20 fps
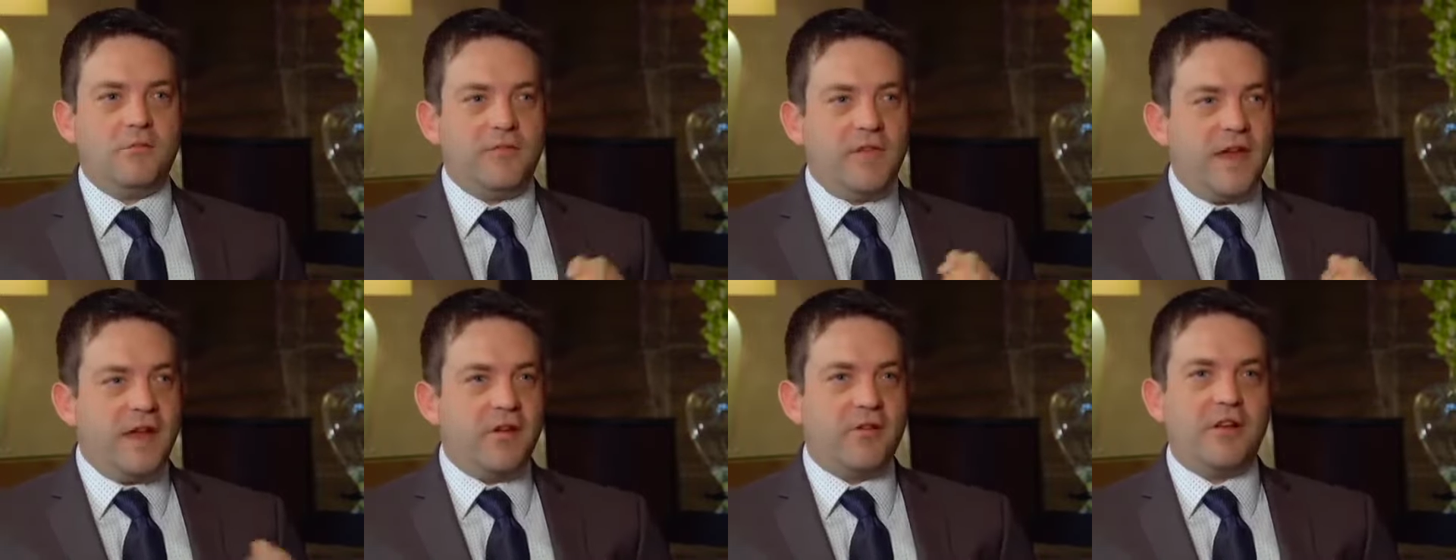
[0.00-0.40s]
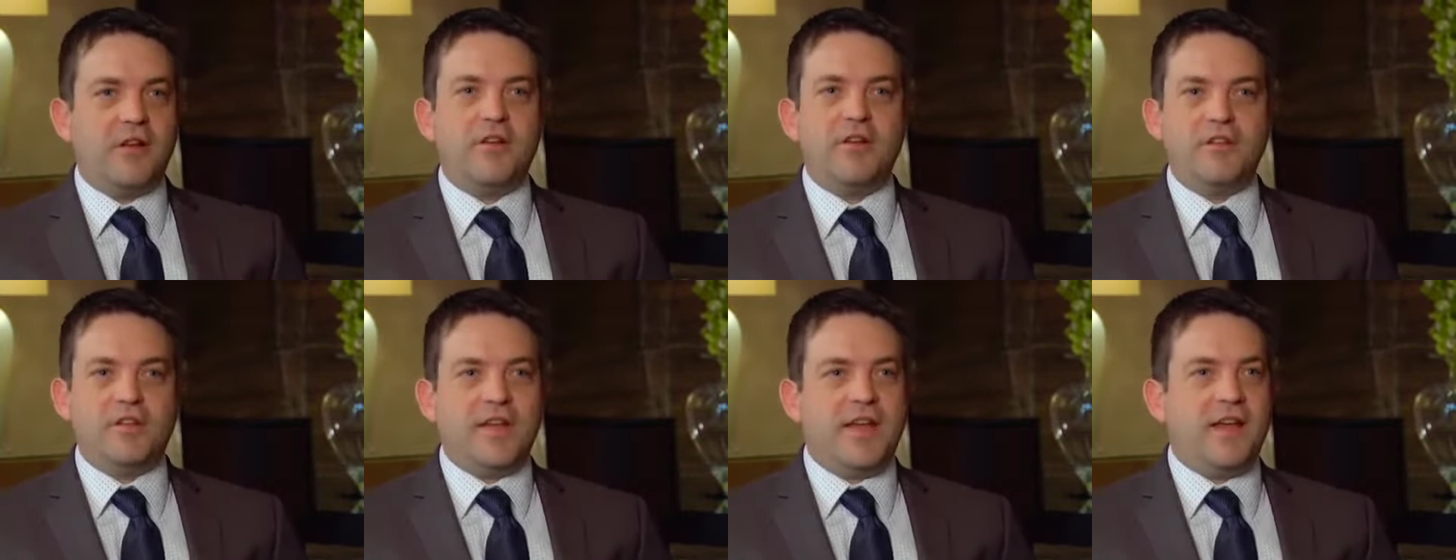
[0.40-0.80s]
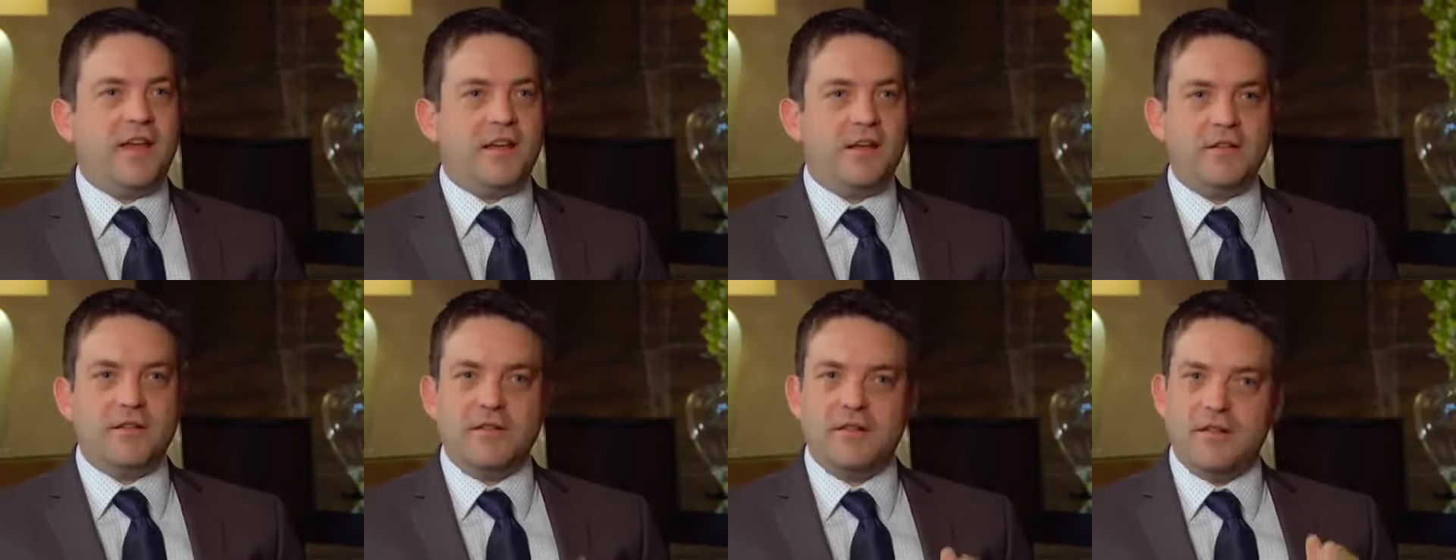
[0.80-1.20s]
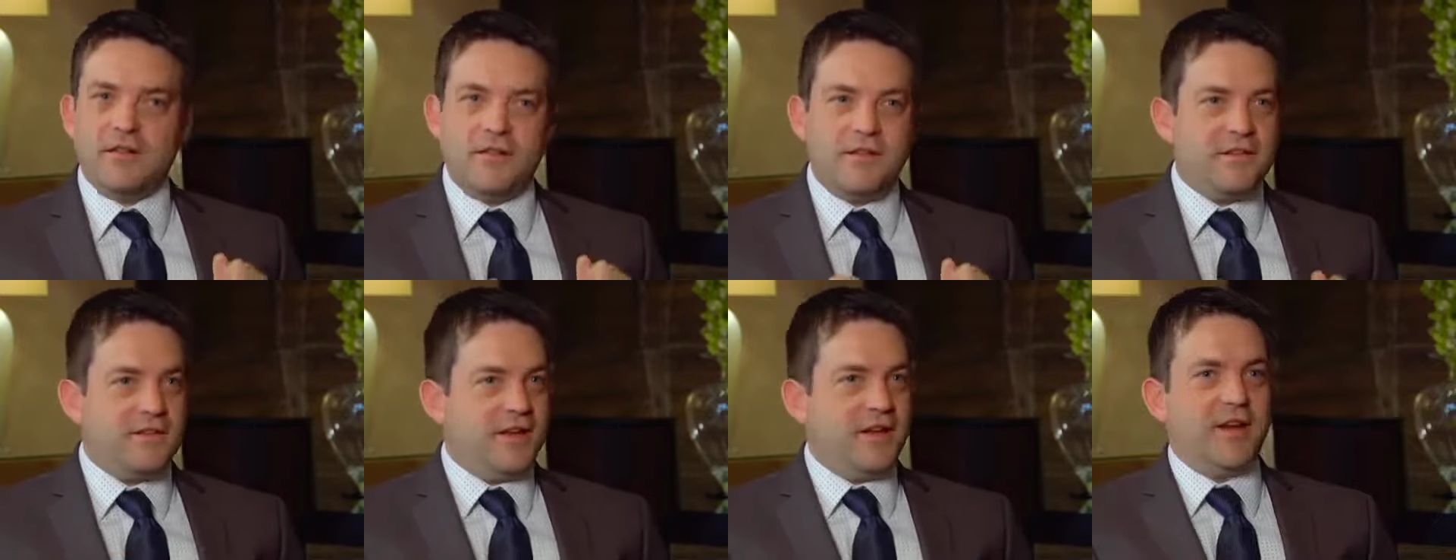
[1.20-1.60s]
They don't understand,
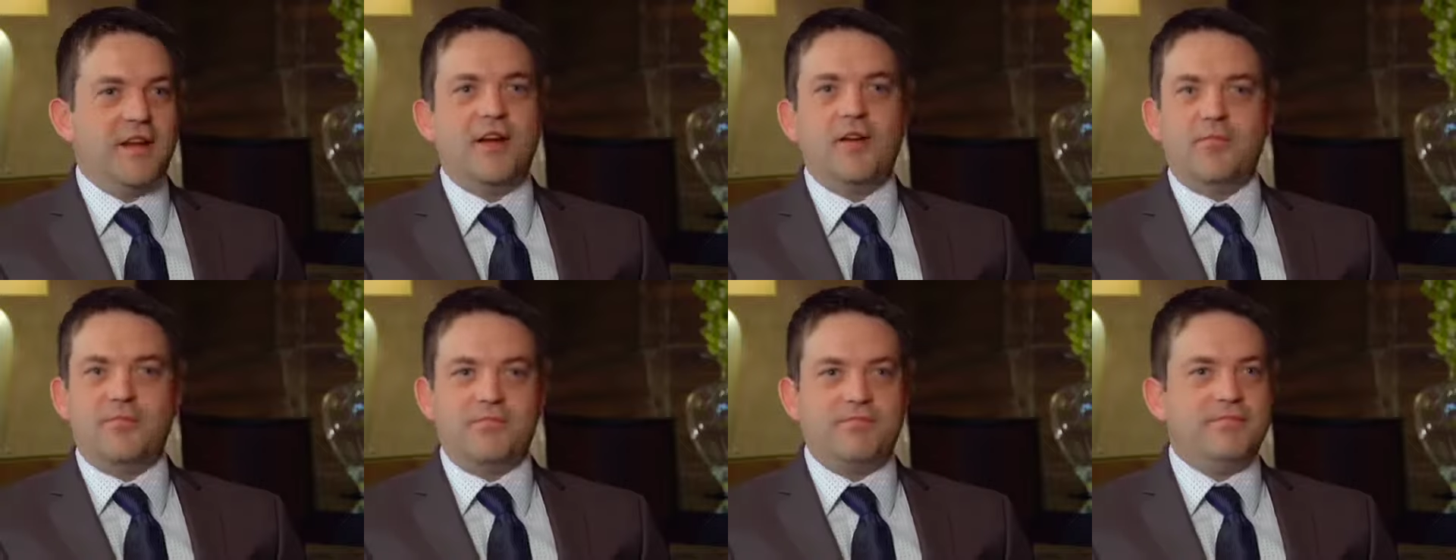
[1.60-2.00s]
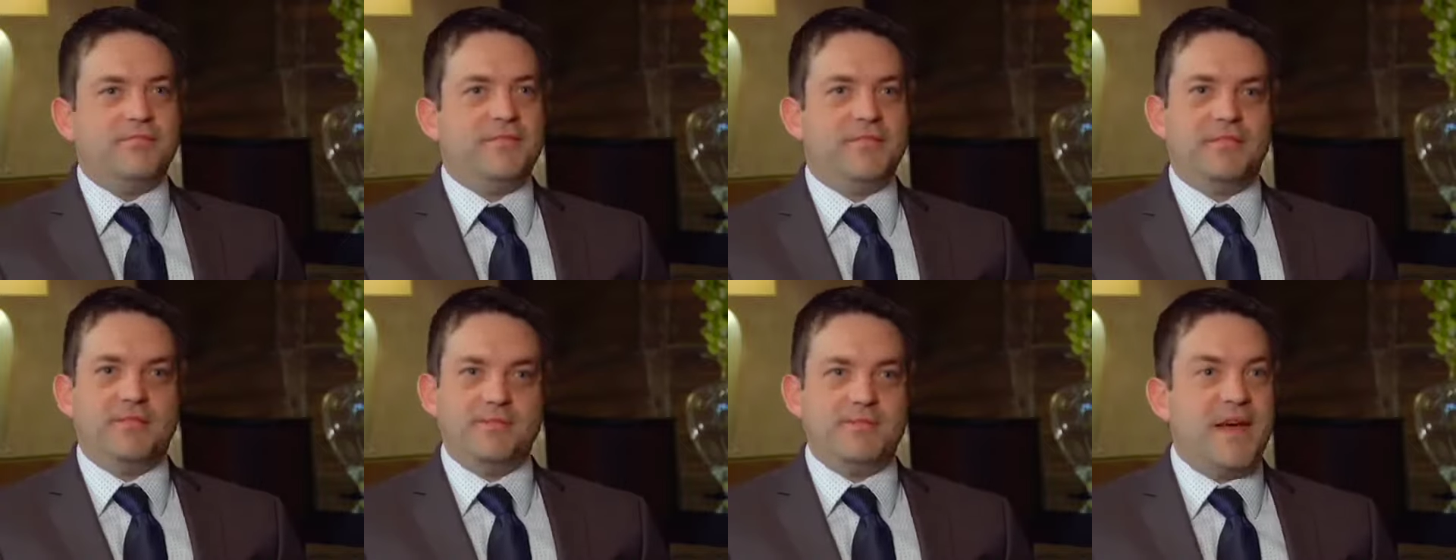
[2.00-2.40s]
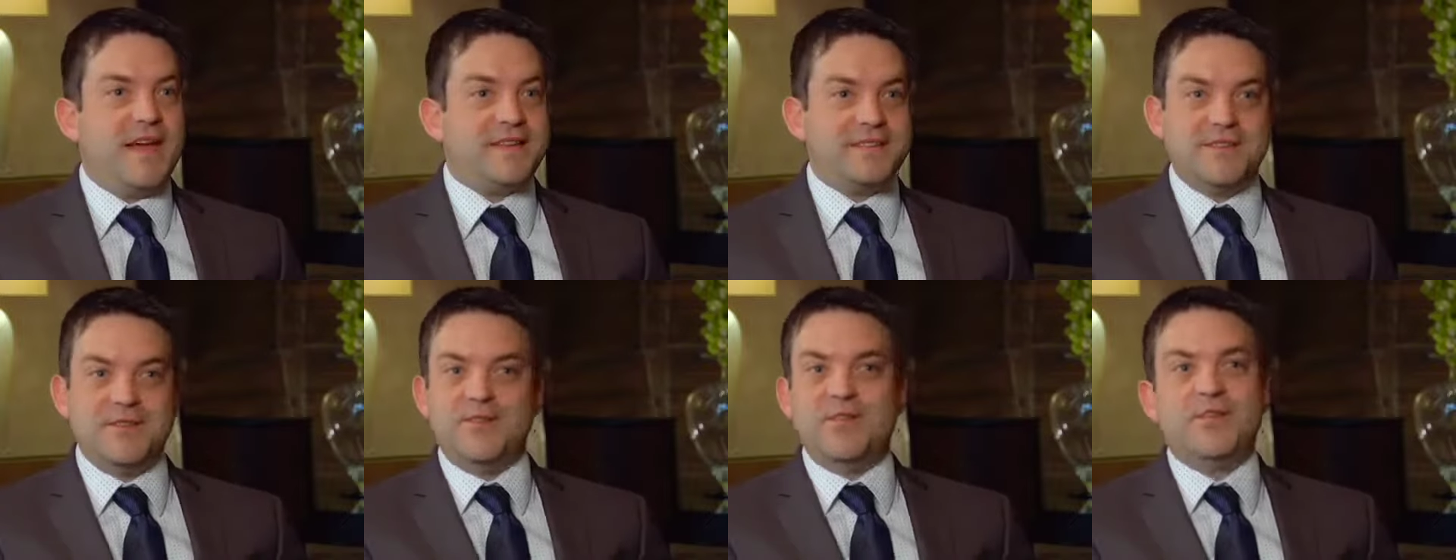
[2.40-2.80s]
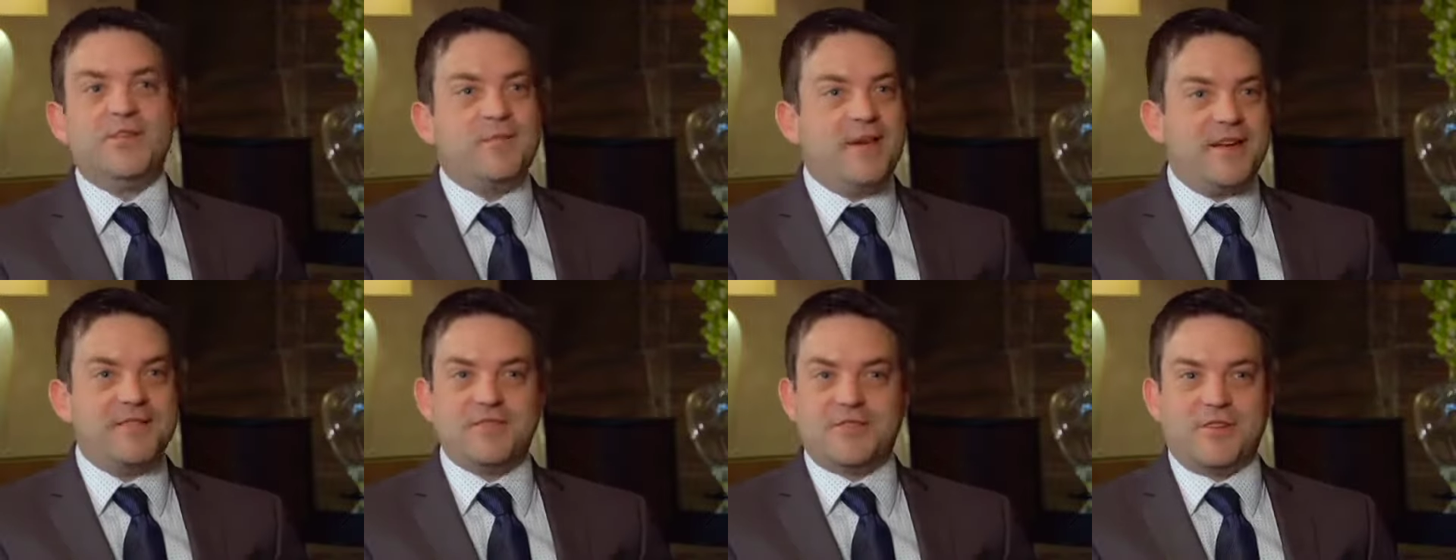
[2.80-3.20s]
best unit
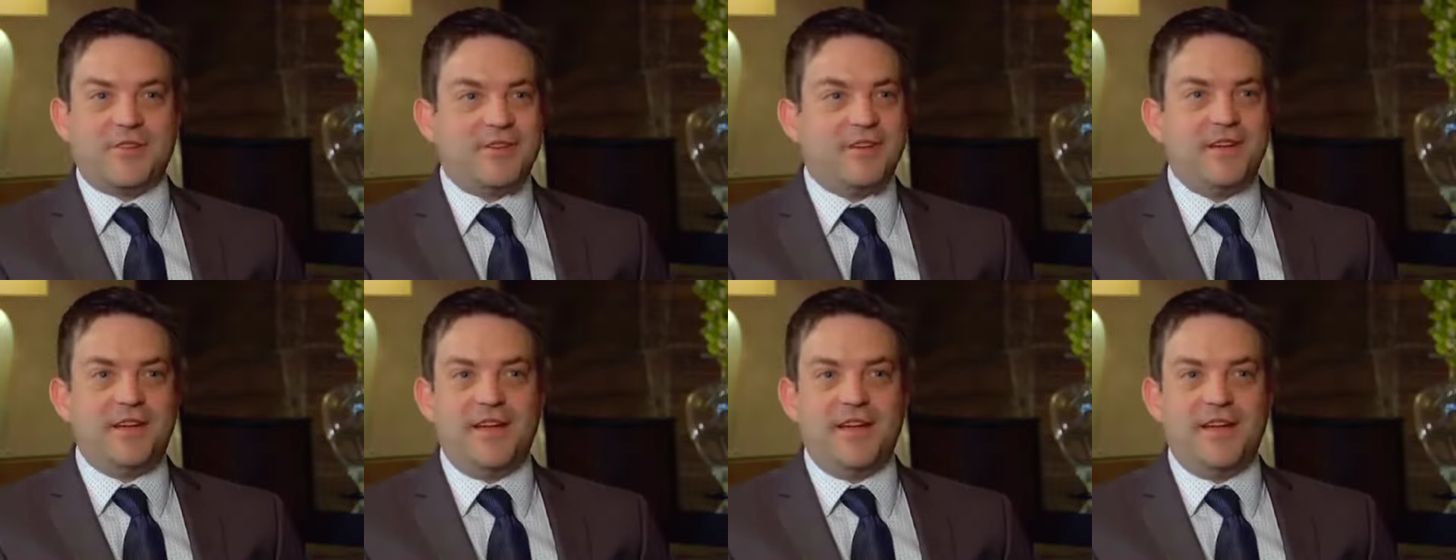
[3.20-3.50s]
of measure.